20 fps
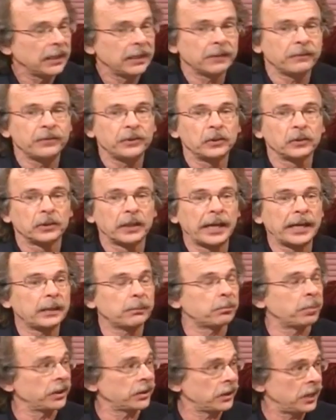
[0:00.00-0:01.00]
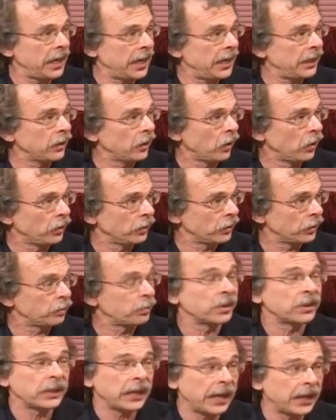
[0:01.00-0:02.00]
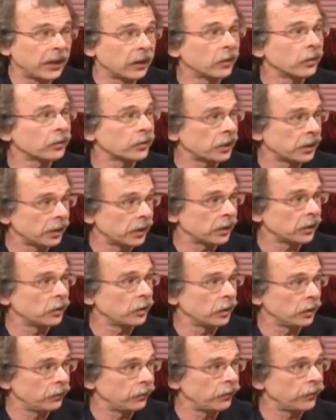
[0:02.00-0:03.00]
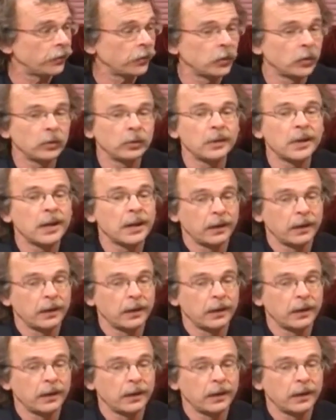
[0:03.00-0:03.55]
If you like potatoes, potatoes are a good food.